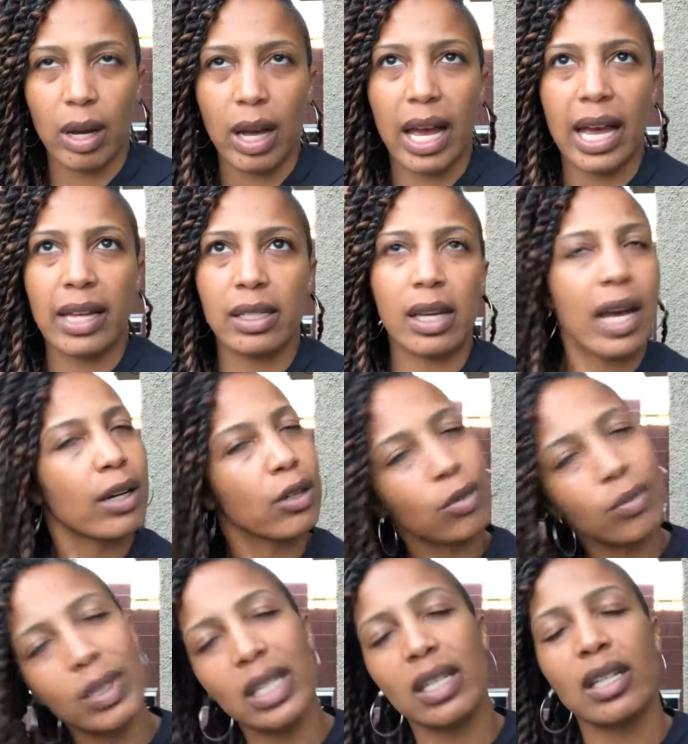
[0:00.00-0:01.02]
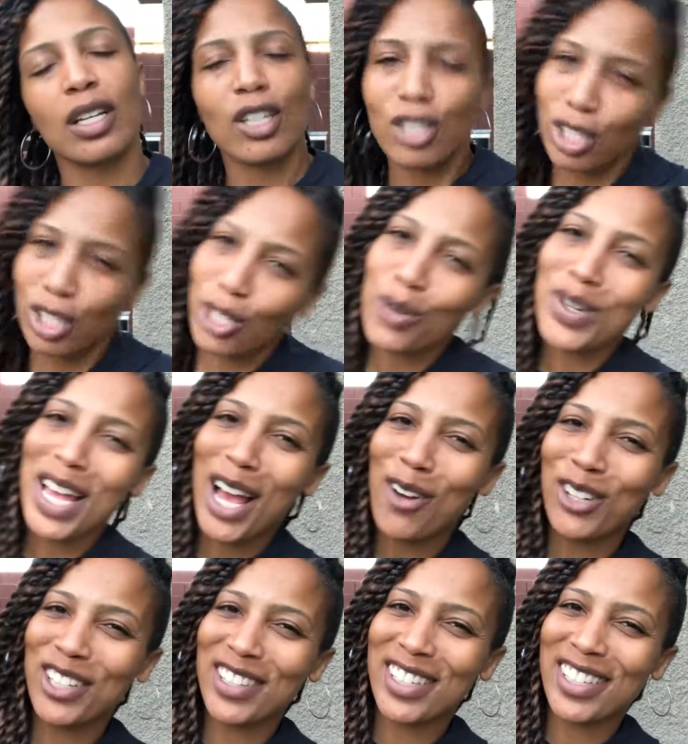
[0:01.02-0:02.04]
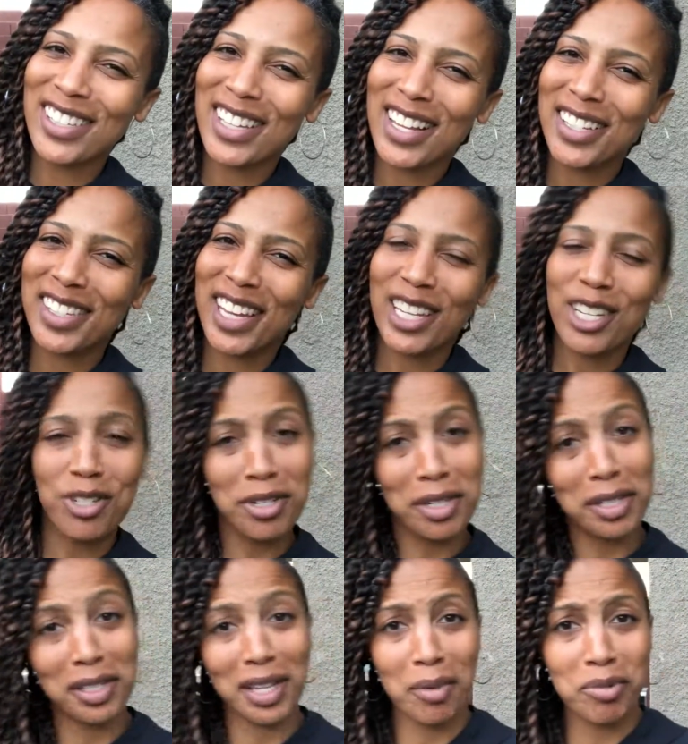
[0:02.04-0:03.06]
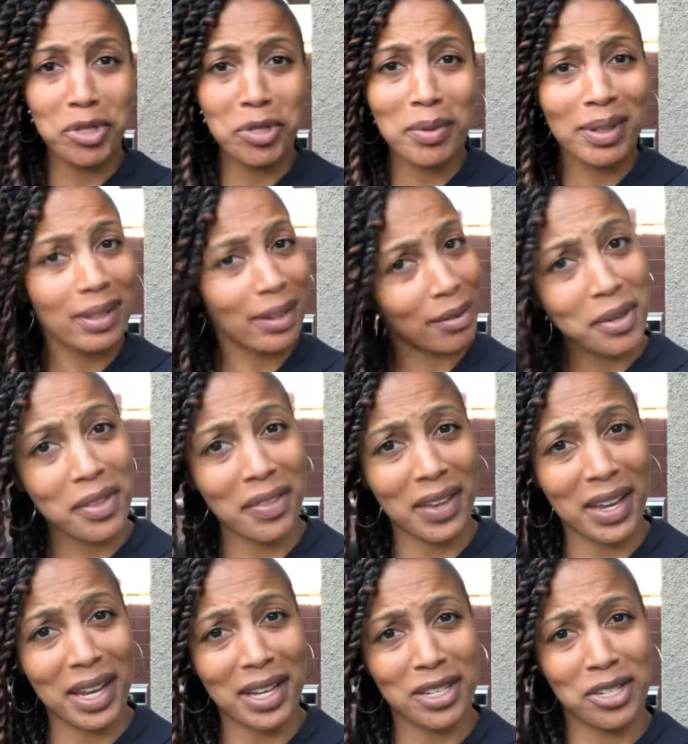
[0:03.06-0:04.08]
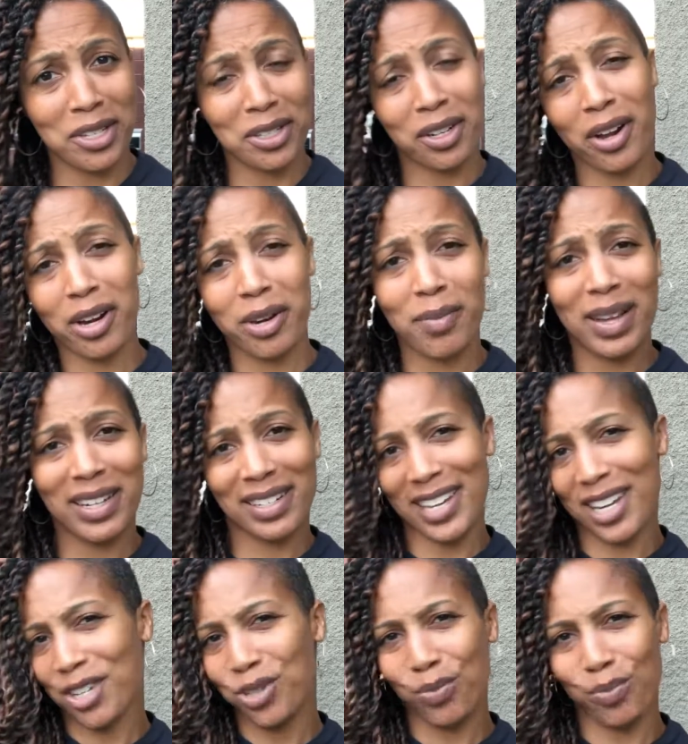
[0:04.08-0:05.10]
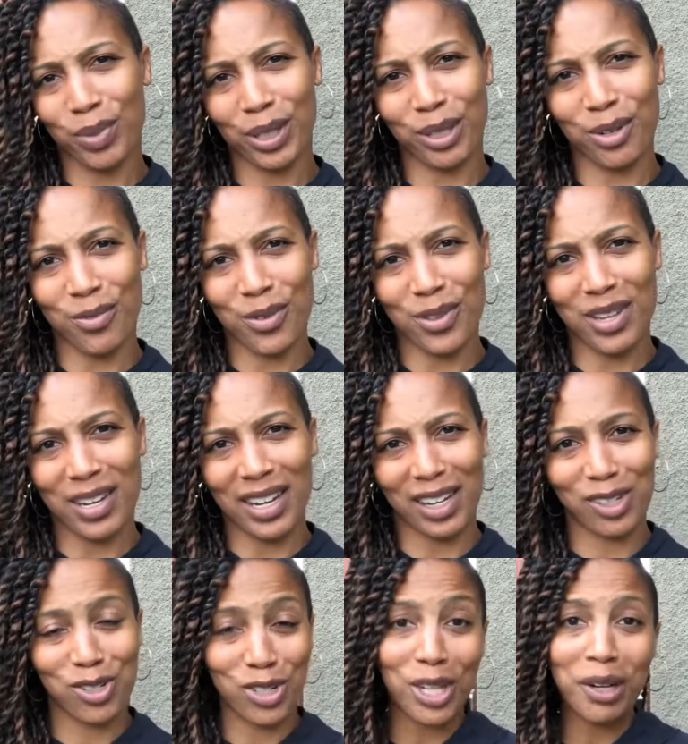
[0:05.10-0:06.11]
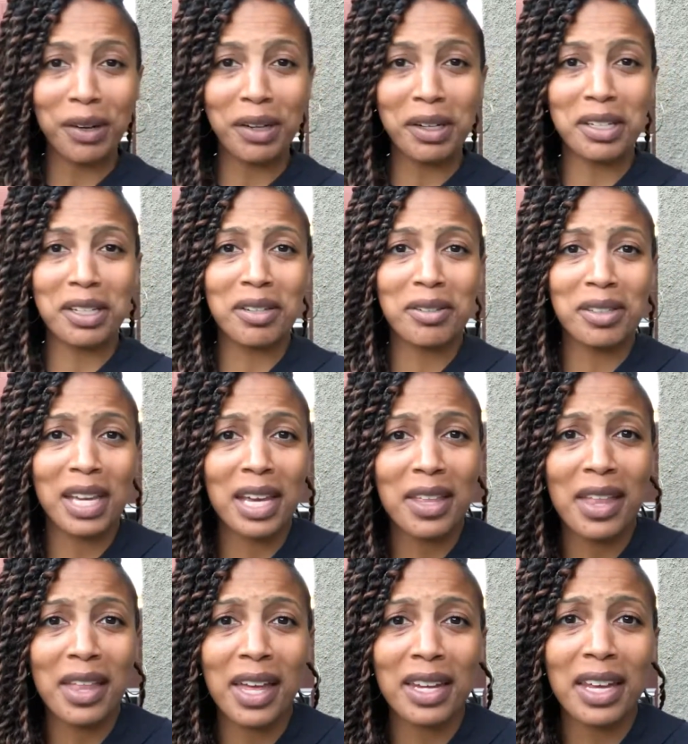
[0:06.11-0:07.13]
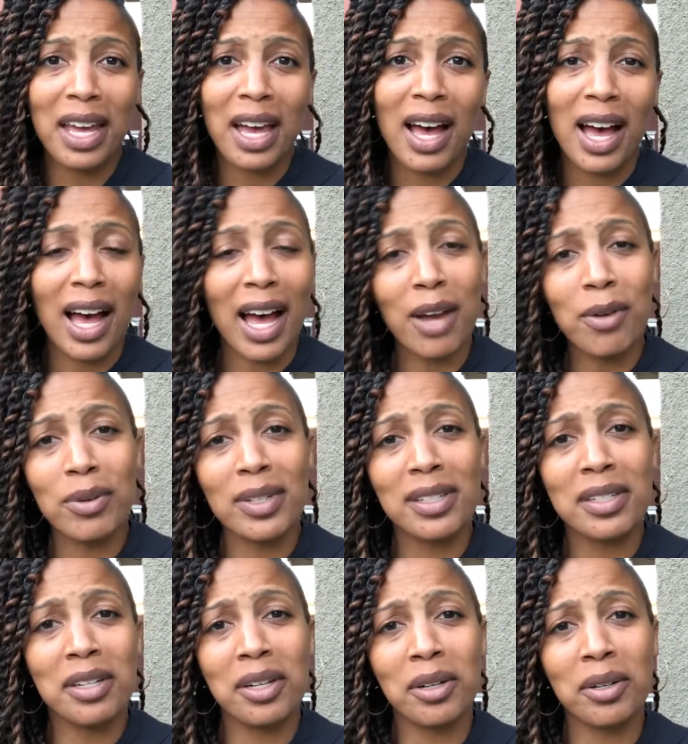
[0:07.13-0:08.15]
And I don't mean slow down in the sense that you just stop doing everything and you sit on a meditation pillow for the next year and you say that I was